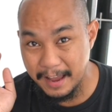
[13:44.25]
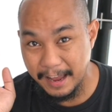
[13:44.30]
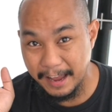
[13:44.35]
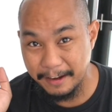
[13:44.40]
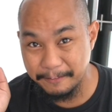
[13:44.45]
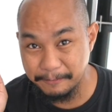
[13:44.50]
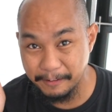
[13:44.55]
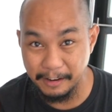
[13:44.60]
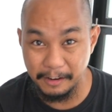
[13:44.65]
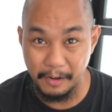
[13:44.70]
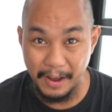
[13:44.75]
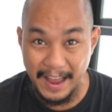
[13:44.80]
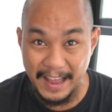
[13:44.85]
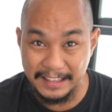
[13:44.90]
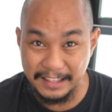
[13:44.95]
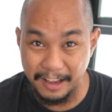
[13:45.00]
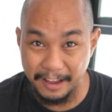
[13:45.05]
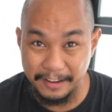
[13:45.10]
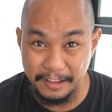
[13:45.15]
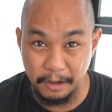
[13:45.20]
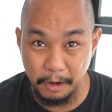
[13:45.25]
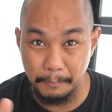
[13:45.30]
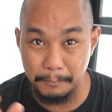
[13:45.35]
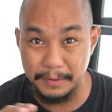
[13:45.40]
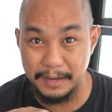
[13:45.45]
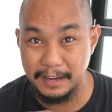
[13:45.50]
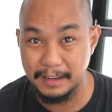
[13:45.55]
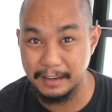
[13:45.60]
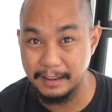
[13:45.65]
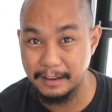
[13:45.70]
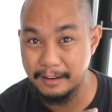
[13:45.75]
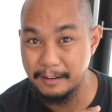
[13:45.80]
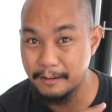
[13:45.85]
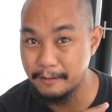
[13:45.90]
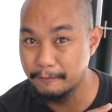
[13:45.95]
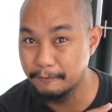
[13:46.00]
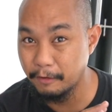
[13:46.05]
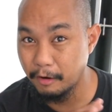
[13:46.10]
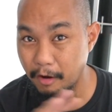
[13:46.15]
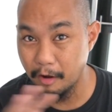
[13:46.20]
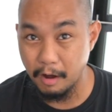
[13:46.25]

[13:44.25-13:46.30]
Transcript: and follow at Honeycomb Manila for